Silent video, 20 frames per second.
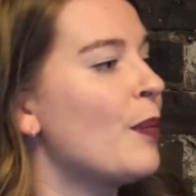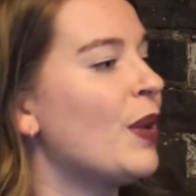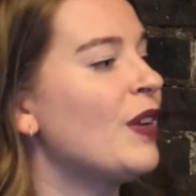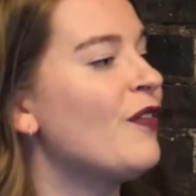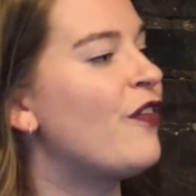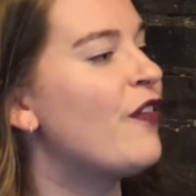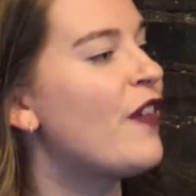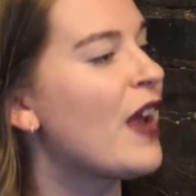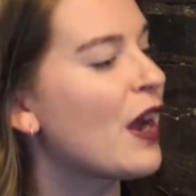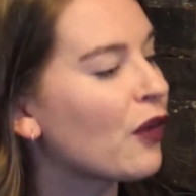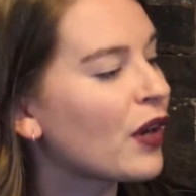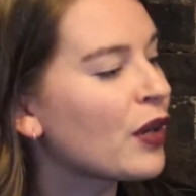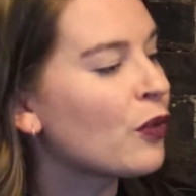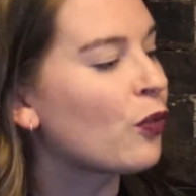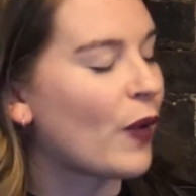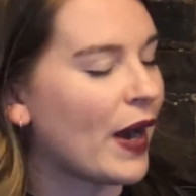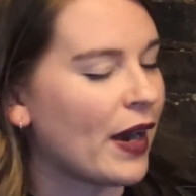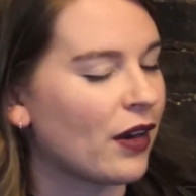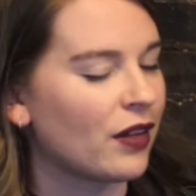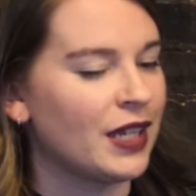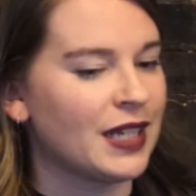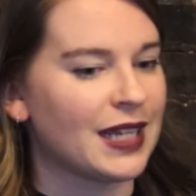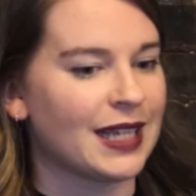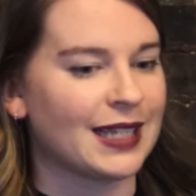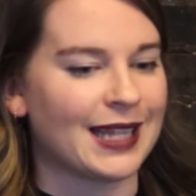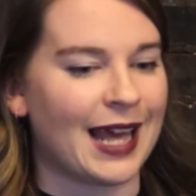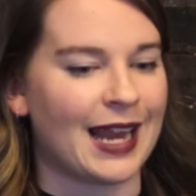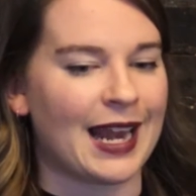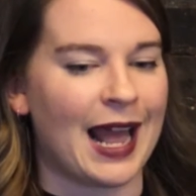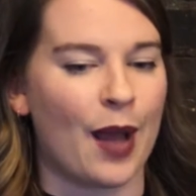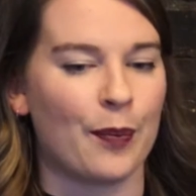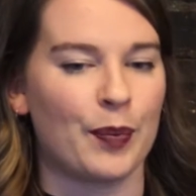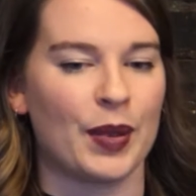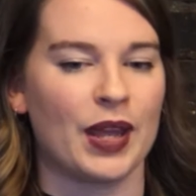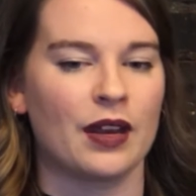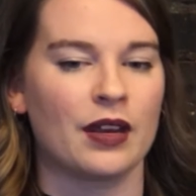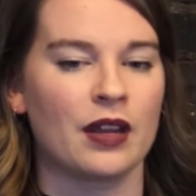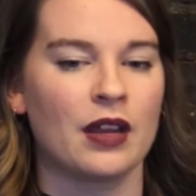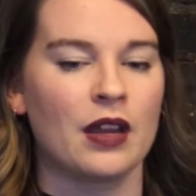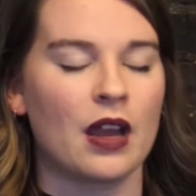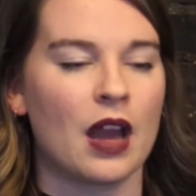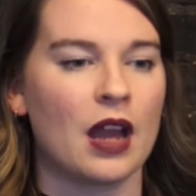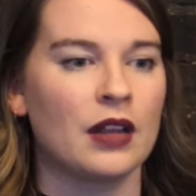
But very rarely does that happen.